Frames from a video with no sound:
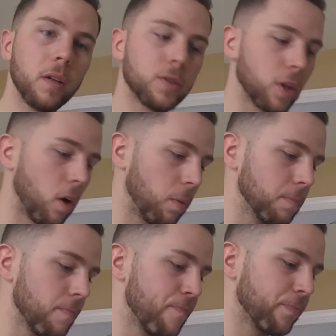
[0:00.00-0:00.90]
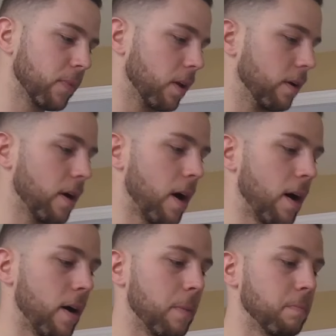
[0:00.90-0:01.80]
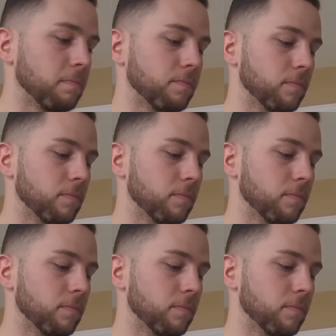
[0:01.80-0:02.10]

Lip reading: So I